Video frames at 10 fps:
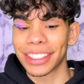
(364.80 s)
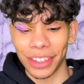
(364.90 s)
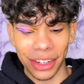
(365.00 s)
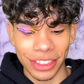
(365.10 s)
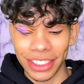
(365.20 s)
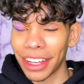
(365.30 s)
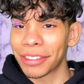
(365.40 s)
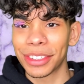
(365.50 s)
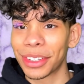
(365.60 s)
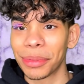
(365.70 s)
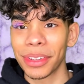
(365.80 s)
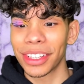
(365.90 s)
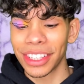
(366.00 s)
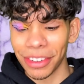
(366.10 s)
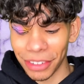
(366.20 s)
So I'll just have two
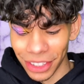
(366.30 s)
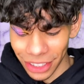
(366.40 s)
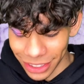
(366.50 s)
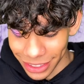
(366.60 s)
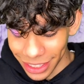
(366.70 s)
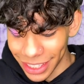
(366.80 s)
completely different looks.